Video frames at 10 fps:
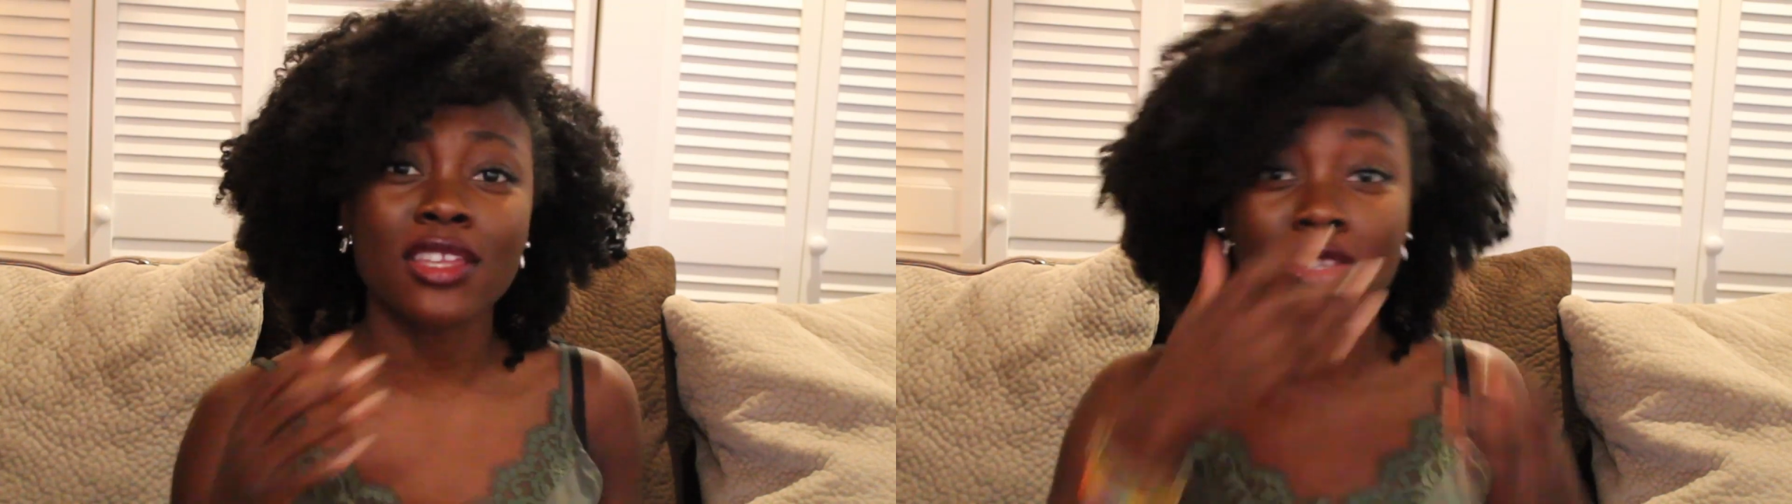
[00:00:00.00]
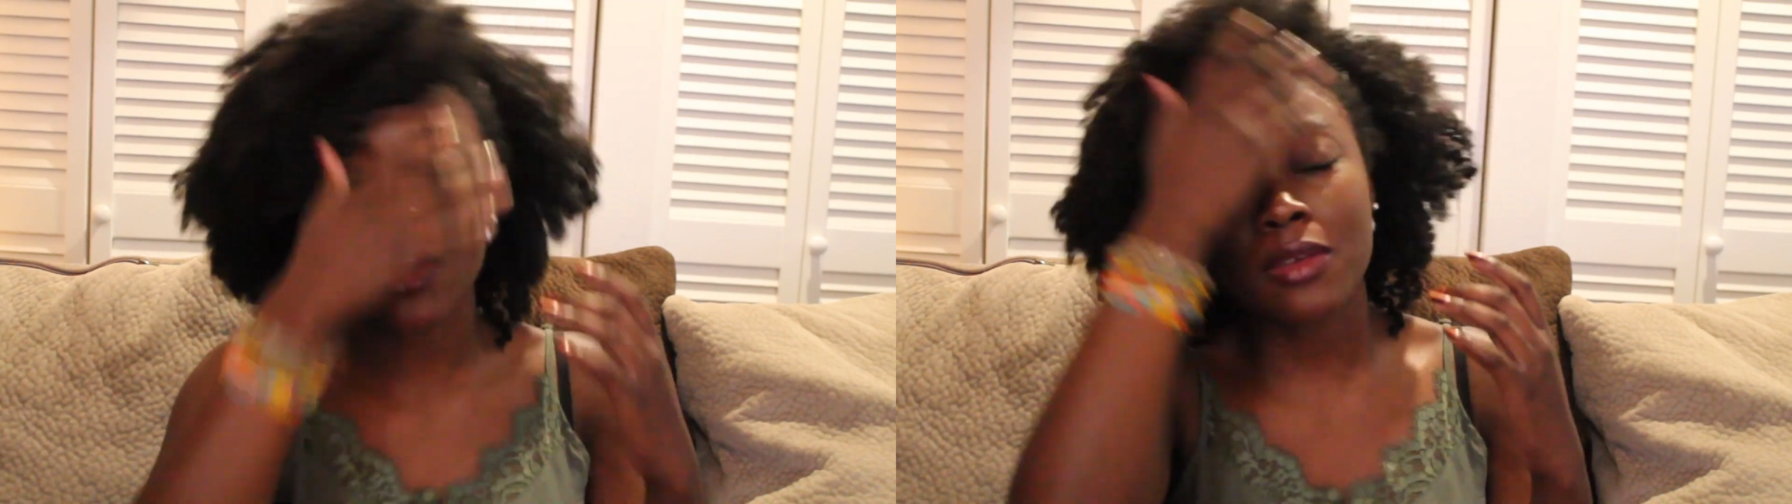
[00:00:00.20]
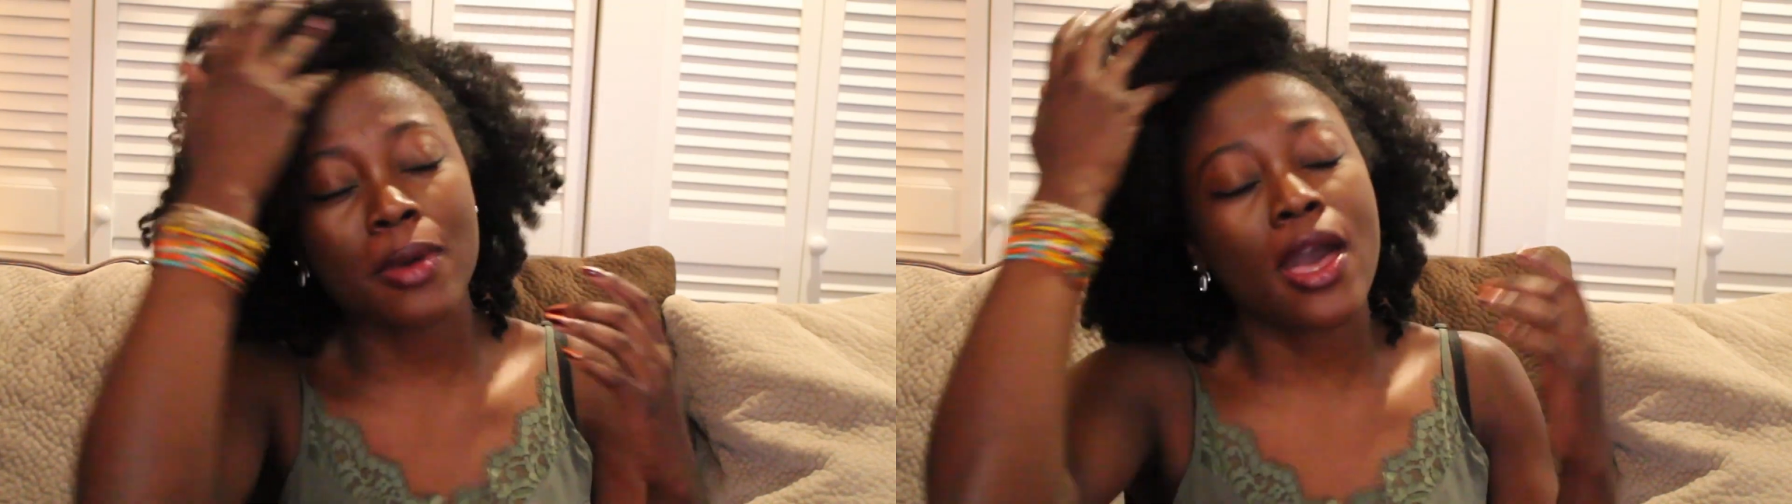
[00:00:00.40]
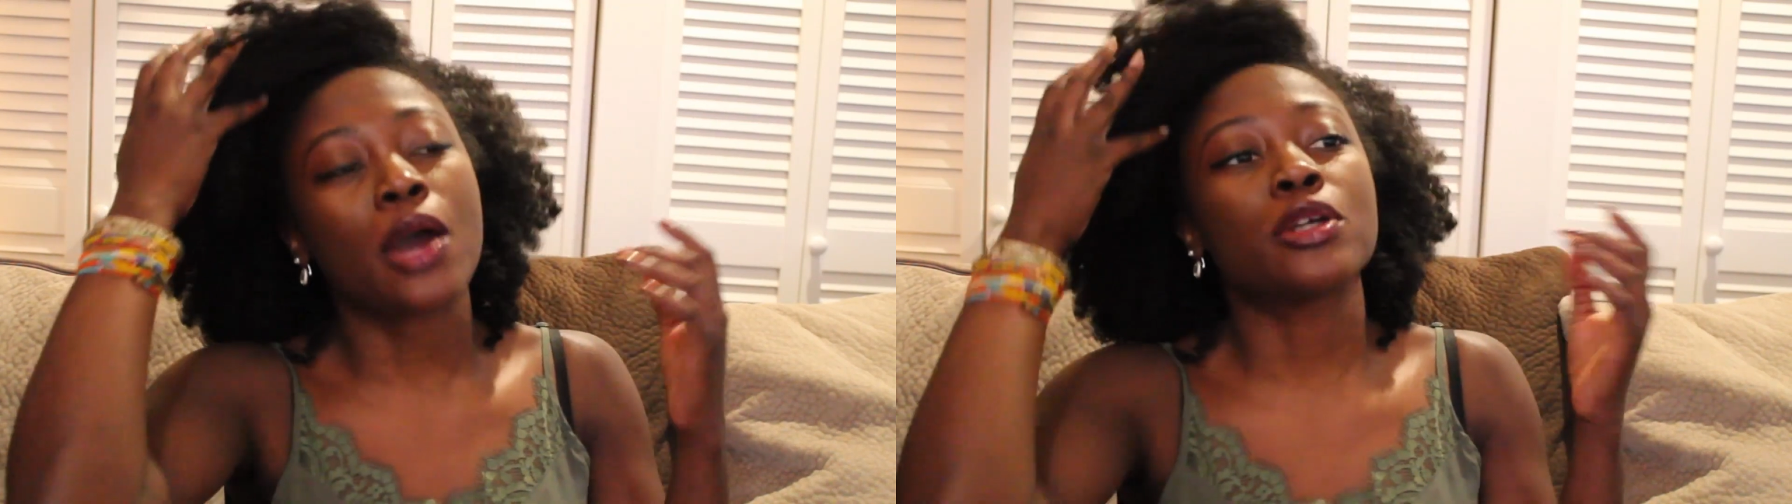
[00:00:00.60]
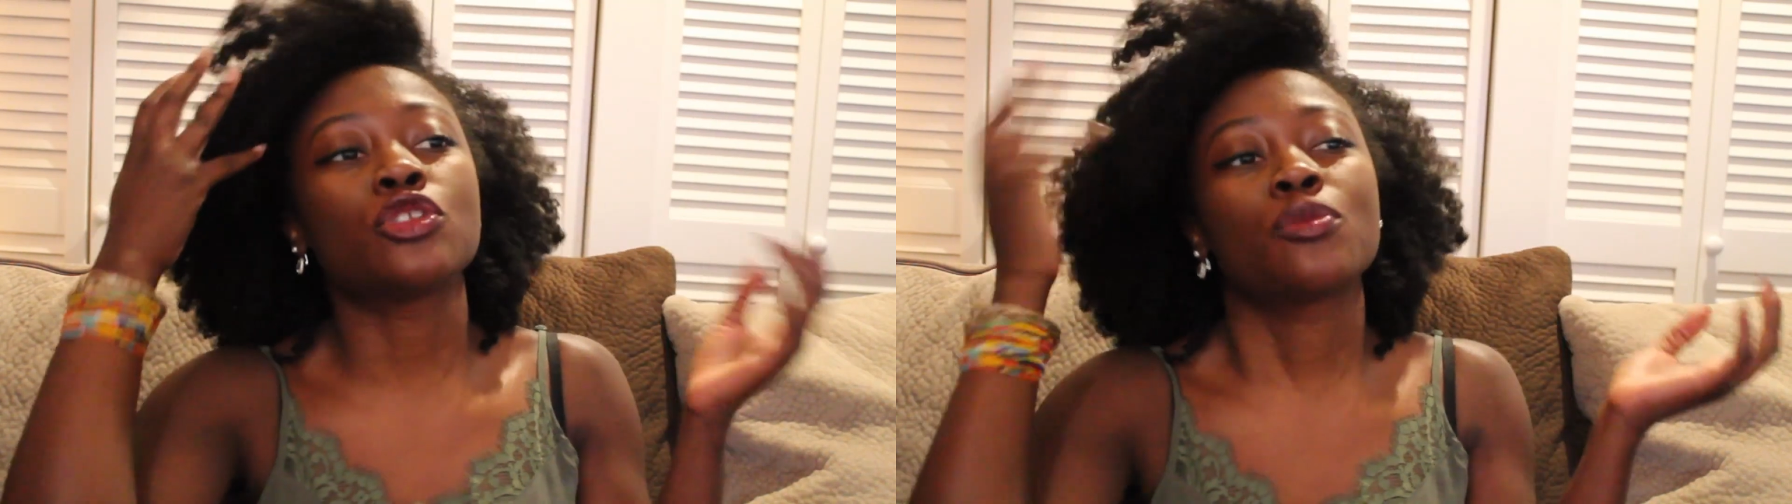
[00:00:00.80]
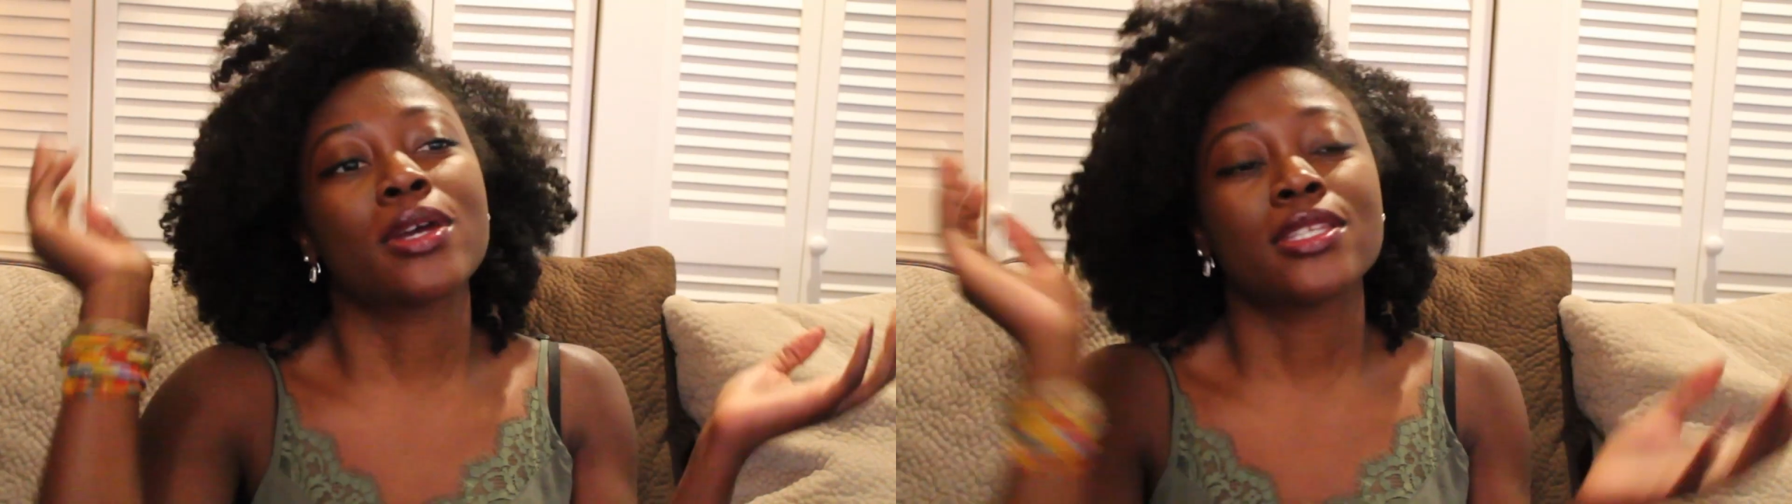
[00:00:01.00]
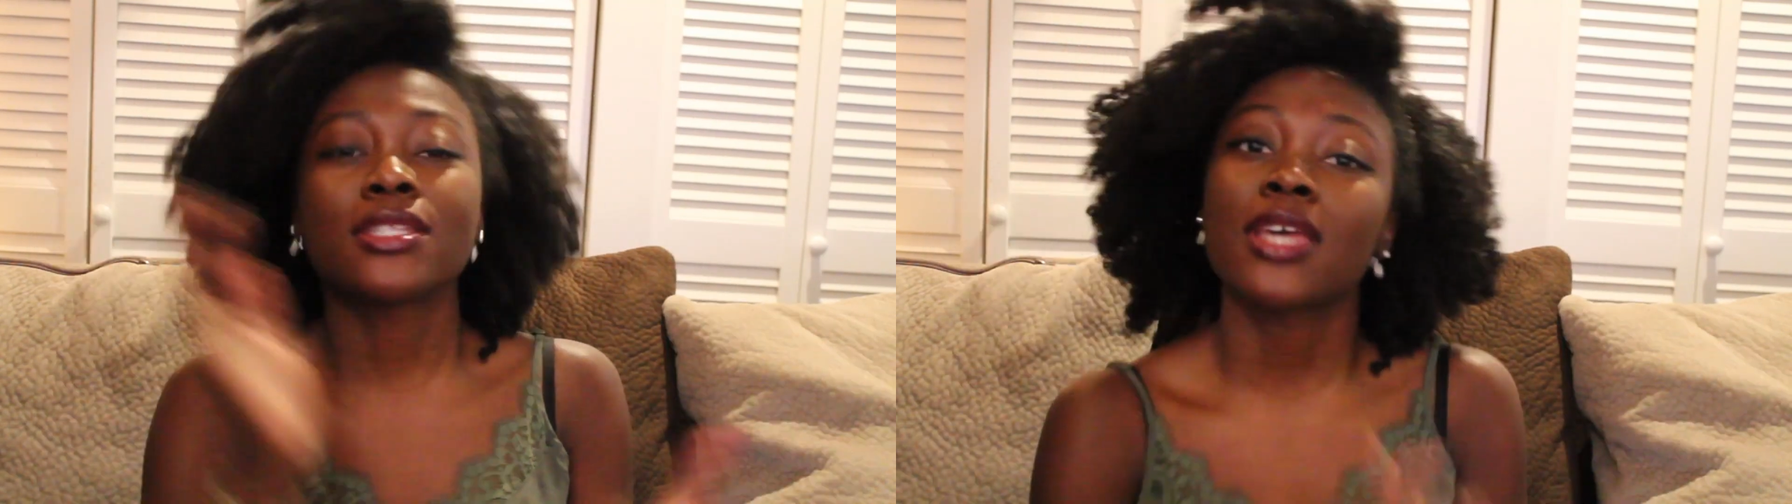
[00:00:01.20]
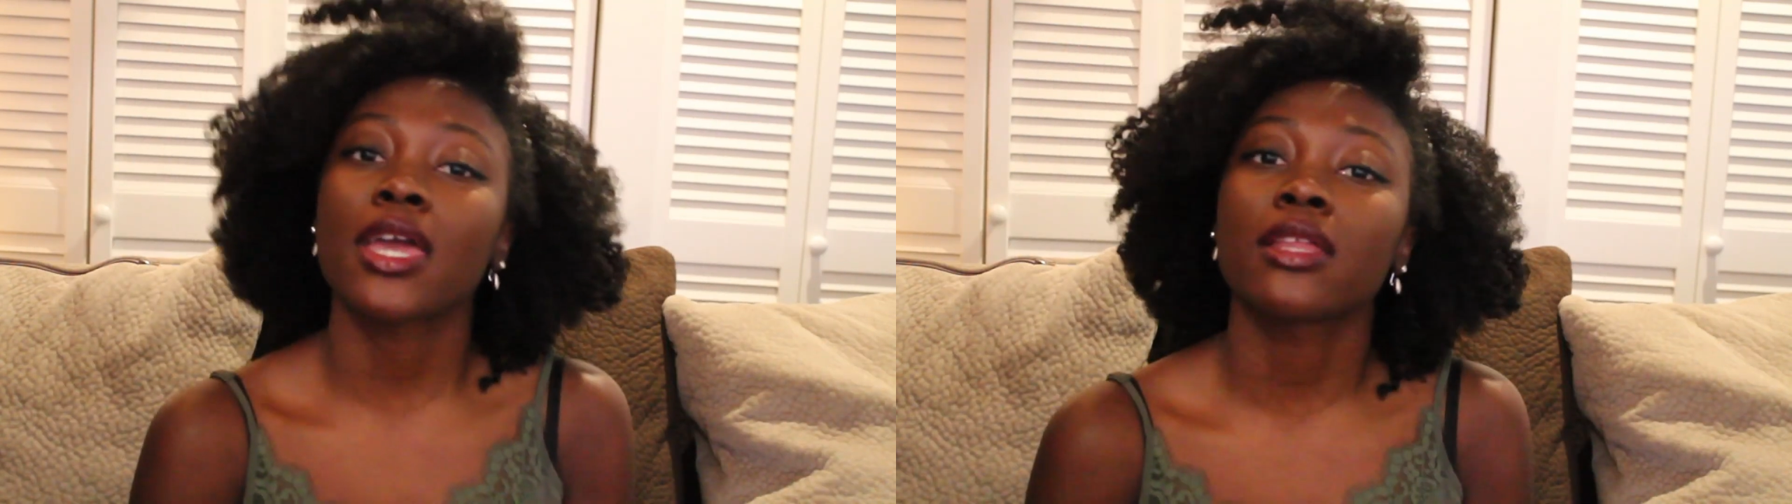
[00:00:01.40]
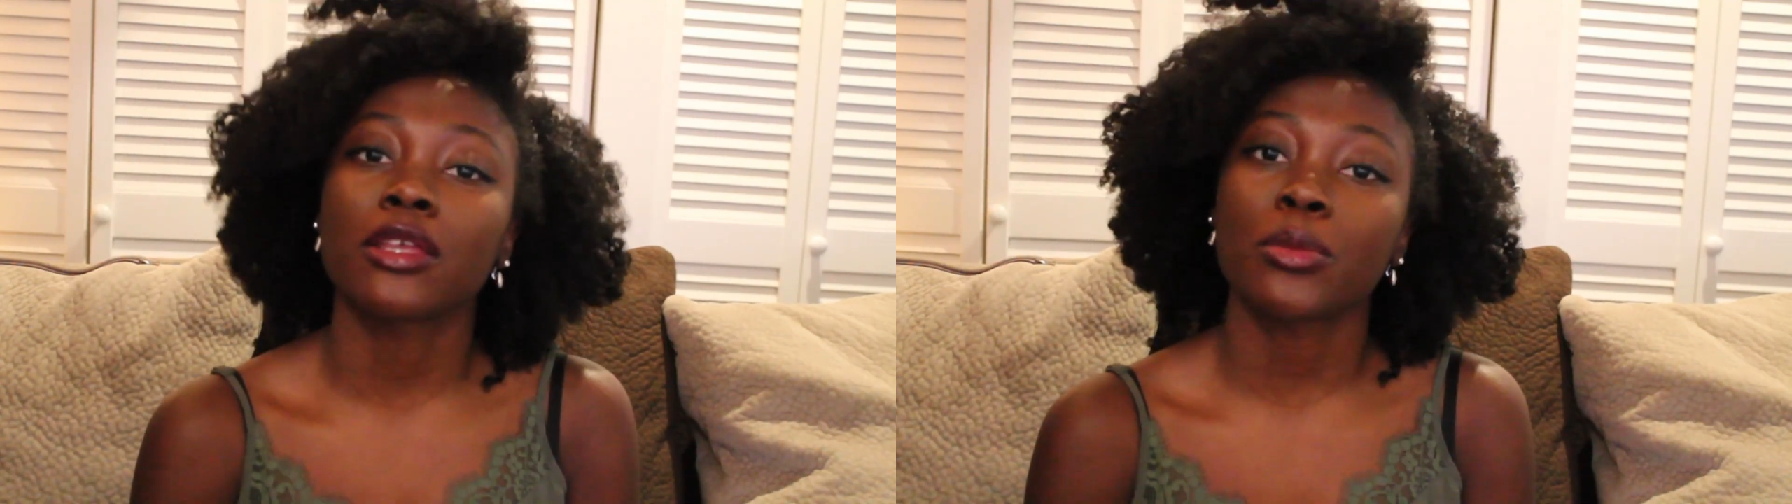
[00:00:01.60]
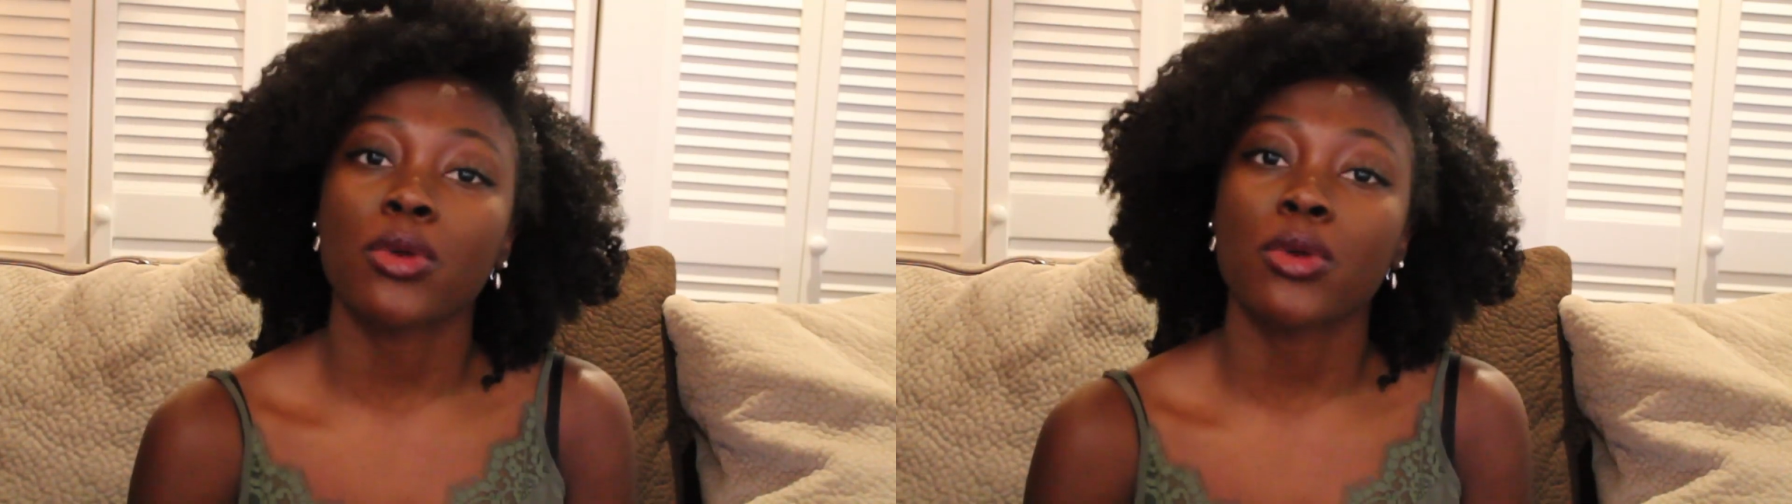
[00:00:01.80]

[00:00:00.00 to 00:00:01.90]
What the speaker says: and talk about how I do my detangling